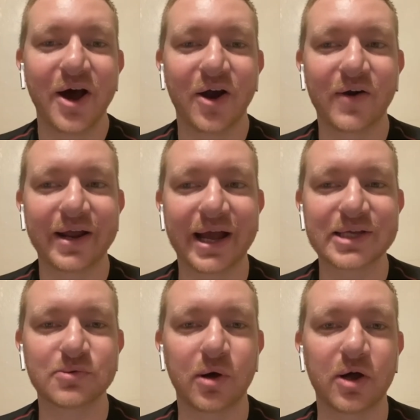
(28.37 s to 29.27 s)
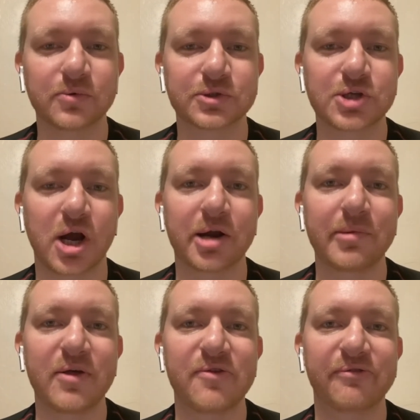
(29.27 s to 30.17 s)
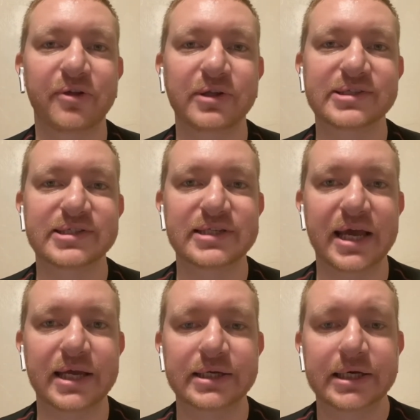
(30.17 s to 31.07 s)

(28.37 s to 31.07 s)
All right, guys. Well, we're talking about the Phillies today.